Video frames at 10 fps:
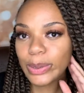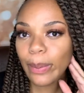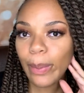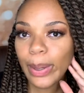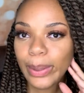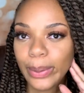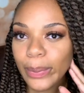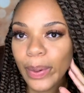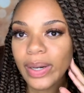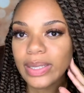somebody who
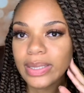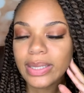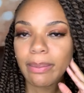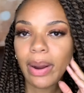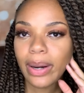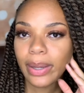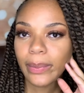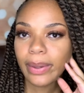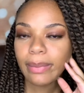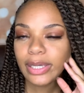wanted to bargain
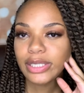with me.